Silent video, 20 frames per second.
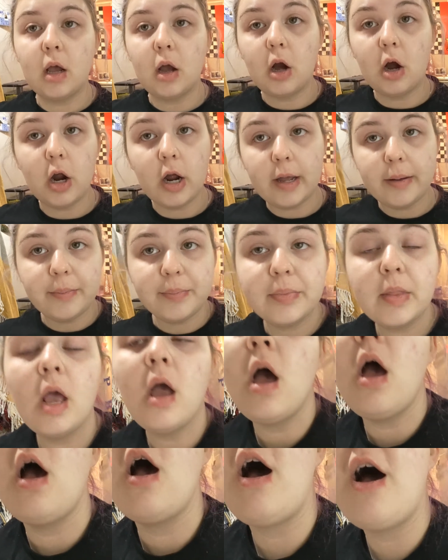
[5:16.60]
all right.
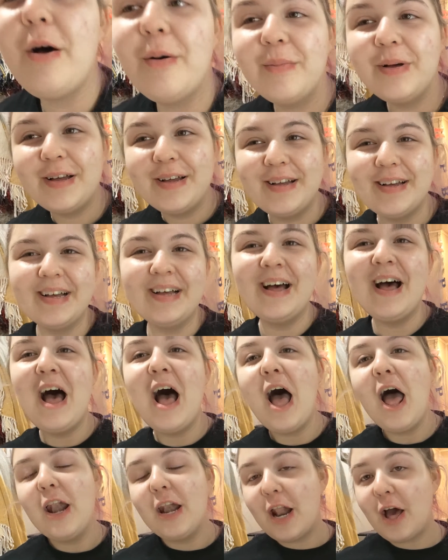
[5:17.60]

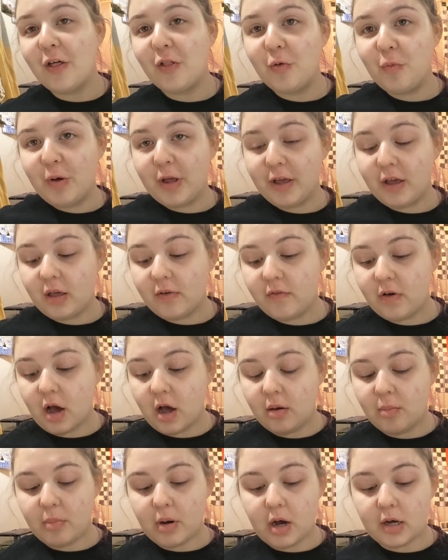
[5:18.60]
Now that we've
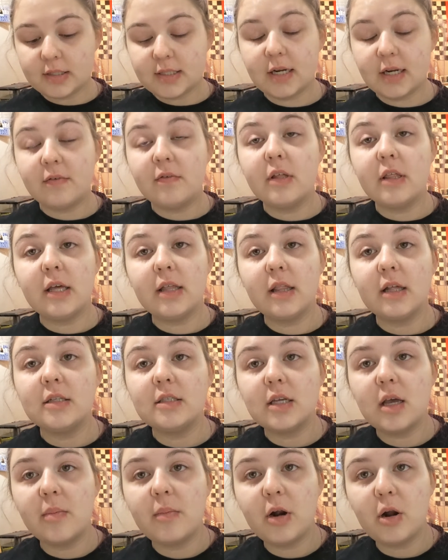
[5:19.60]
unboxed everything
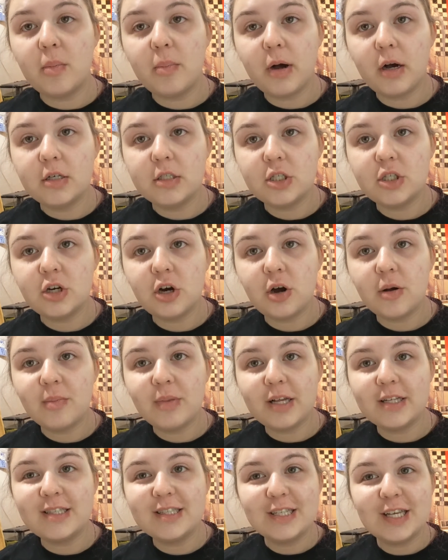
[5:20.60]
that's come in our BoxyCharm,
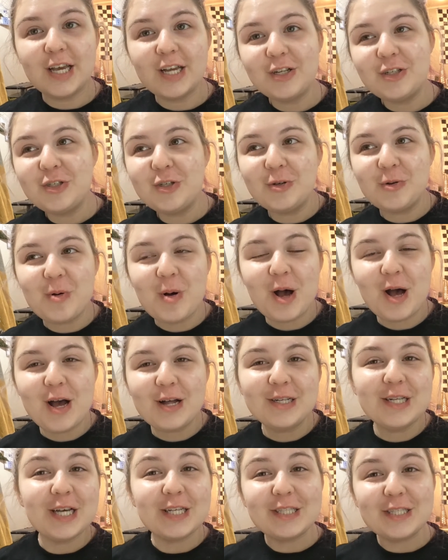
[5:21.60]
let's get
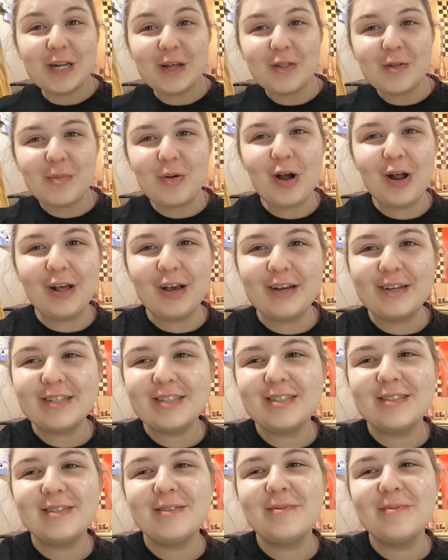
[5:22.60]
to testing out the
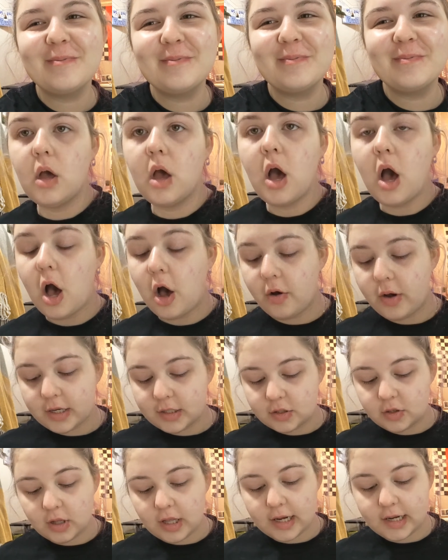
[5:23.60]
products. Okay,
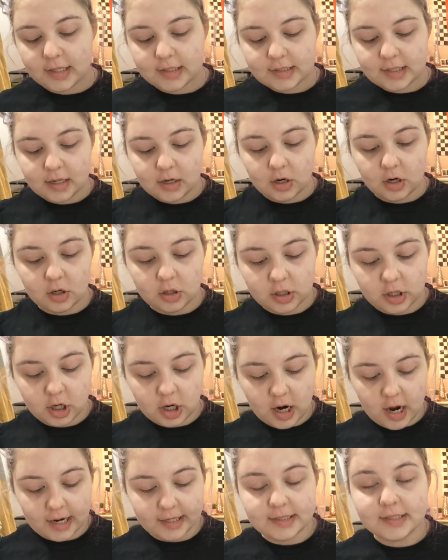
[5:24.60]
so like I said
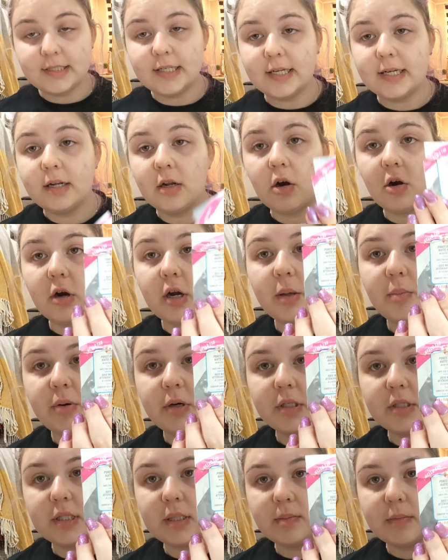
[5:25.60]
earlier, I did already
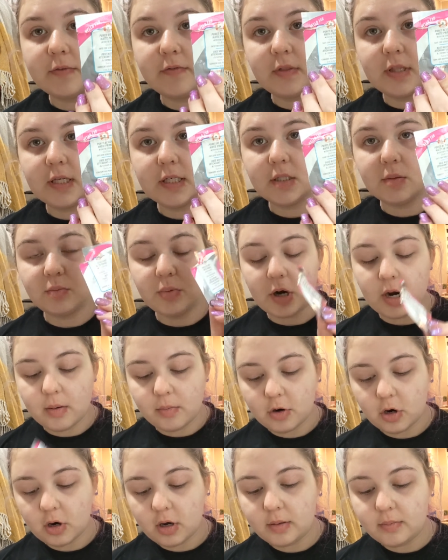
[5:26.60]
put some of this
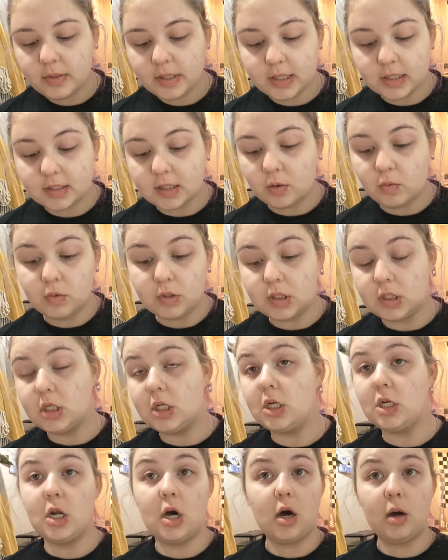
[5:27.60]
primer on because I was
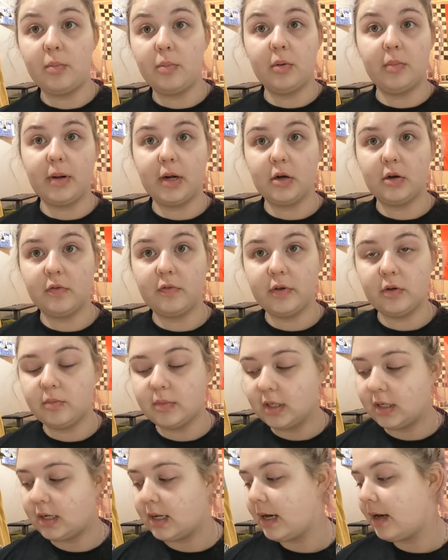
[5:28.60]
not prepared to
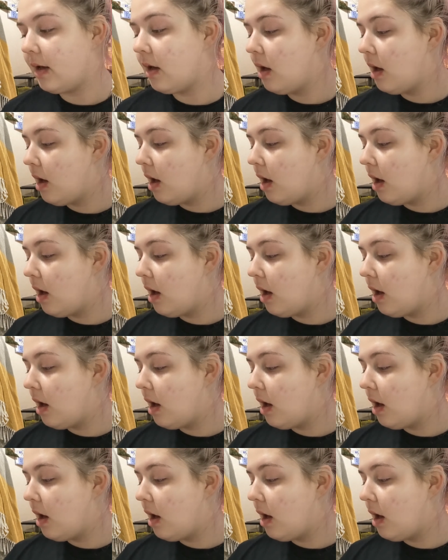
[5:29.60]
film today.